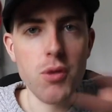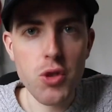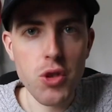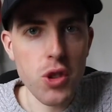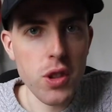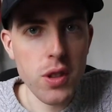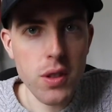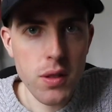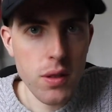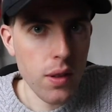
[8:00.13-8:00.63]

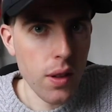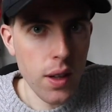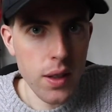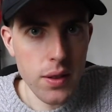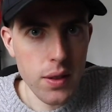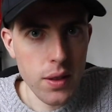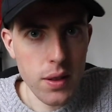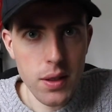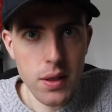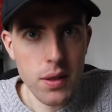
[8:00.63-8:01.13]
just
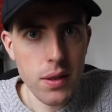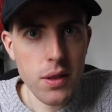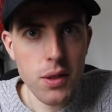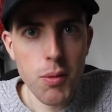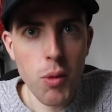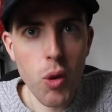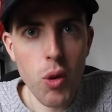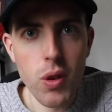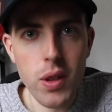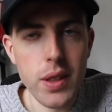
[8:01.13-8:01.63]
as a
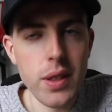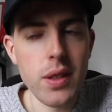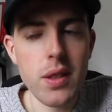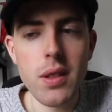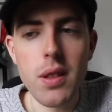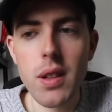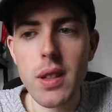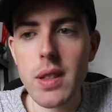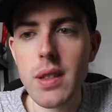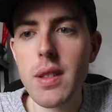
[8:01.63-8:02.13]
small
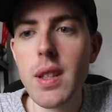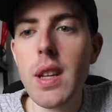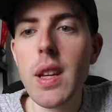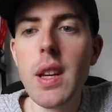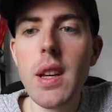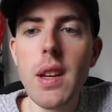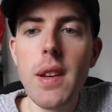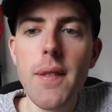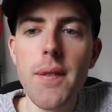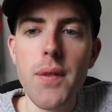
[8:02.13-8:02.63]
insight,
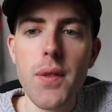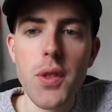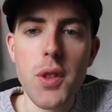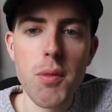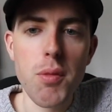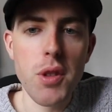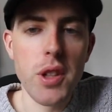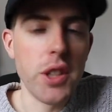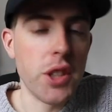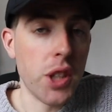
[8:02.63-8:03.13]
the
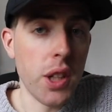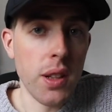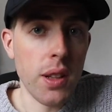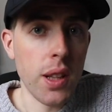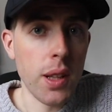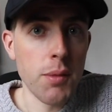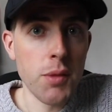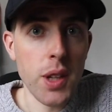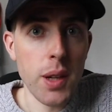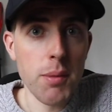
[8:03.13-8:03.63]
British Hill
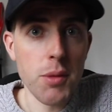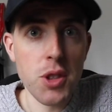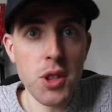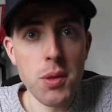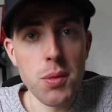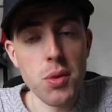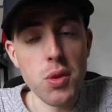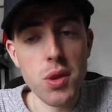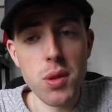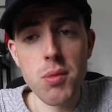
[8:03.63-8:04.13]
Climb
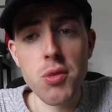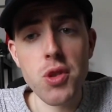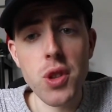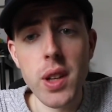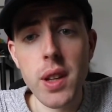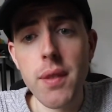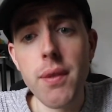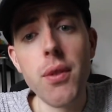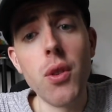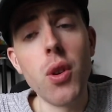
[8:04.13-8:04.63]
Championships that I'm
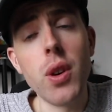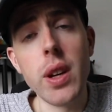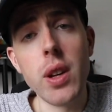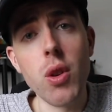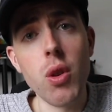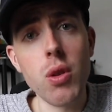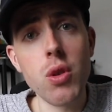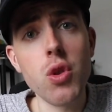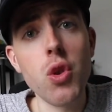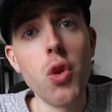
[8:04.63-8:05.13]
training for
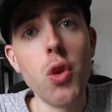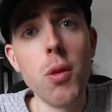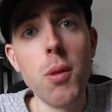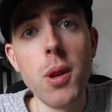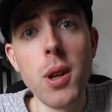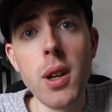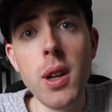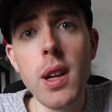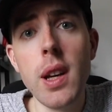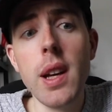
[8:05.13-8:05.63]
in
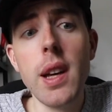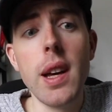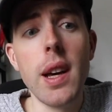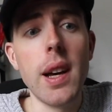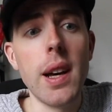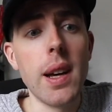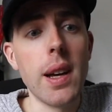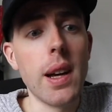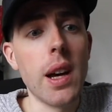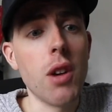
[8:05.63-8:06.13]
October
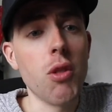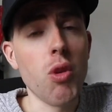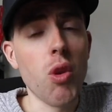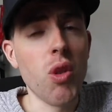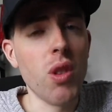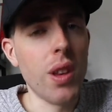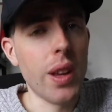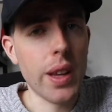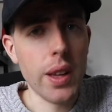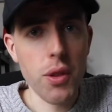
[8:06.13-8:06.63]
are
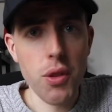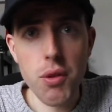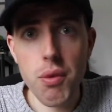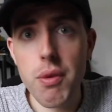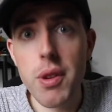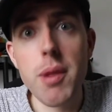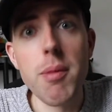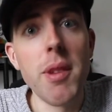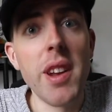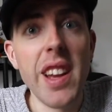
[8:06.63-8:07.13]
on like a
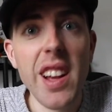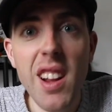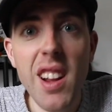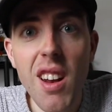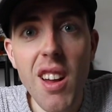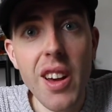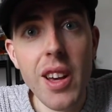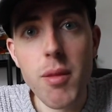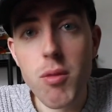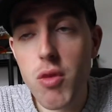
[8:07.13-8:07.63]
3 minute
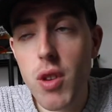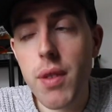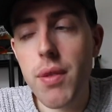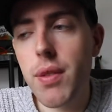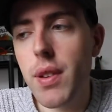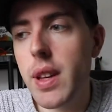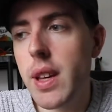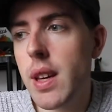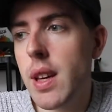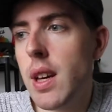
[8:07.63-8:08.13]
climb
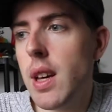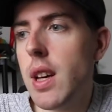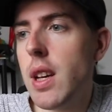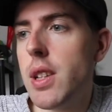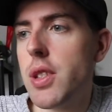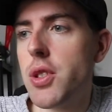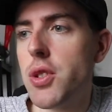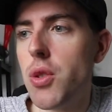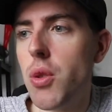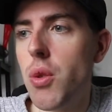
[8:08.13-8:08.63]
roughly.
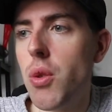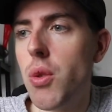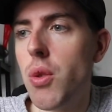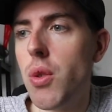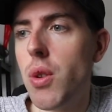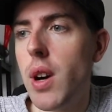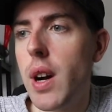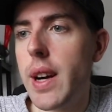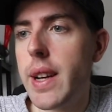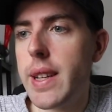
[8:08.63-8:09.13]

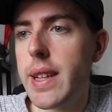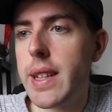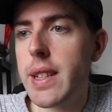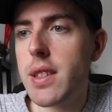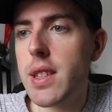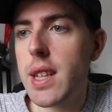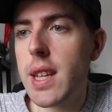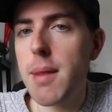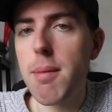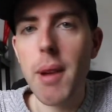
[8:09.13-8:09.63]
So I need
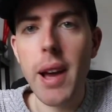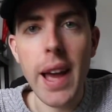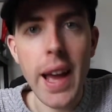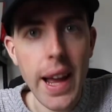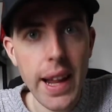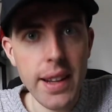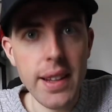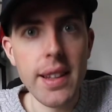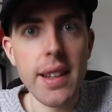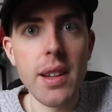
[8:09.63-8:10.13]
to keep my
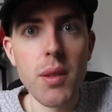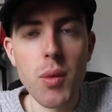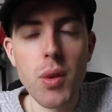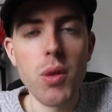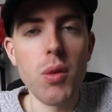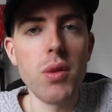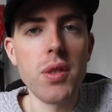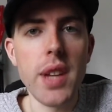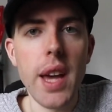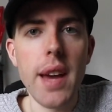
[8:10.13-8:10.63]
hand in with
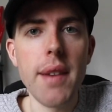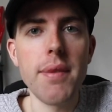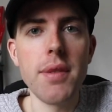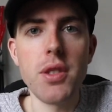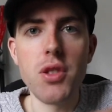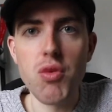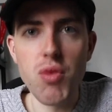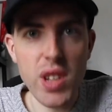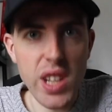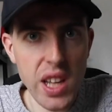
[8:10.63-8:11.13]
those
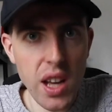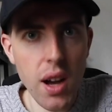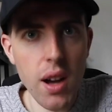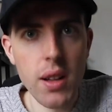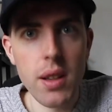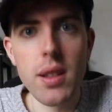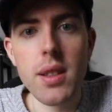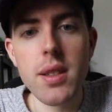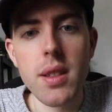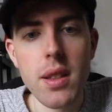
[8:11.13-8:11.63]
efforts
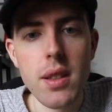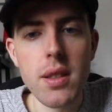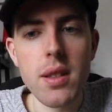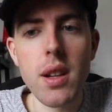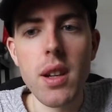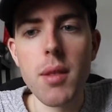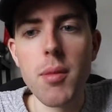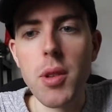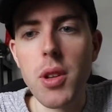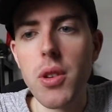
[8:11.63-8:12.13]
regardless of the
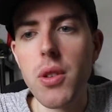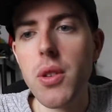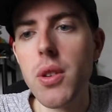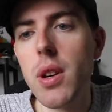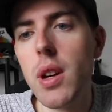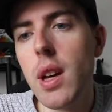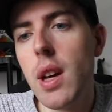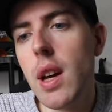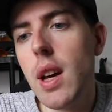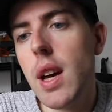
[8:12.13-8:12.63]
time of year.